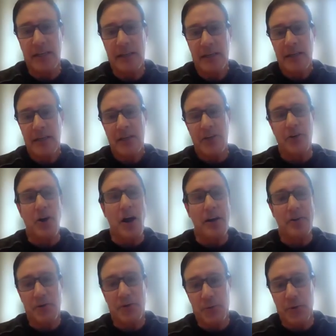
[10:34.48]
your
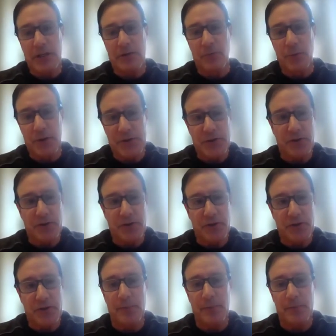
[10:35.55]
auditors would reserve
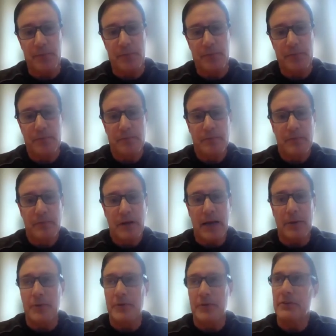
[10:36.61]
90,
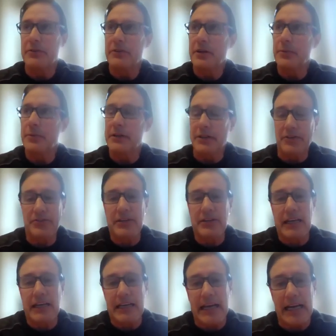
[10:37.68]
I would typically see
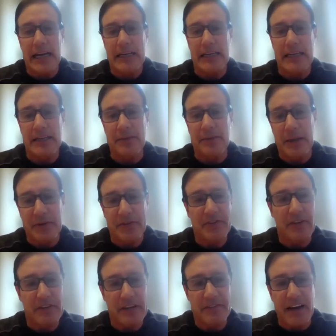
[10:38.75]
like a 90 to maybe
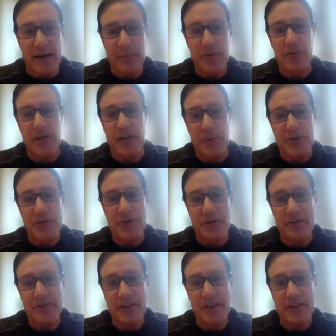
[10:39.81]
75%
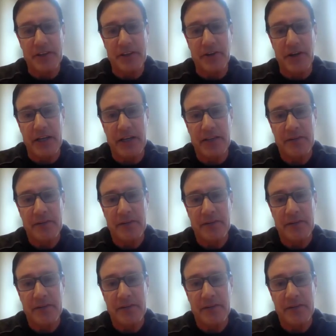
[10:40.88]
reserve on the credit.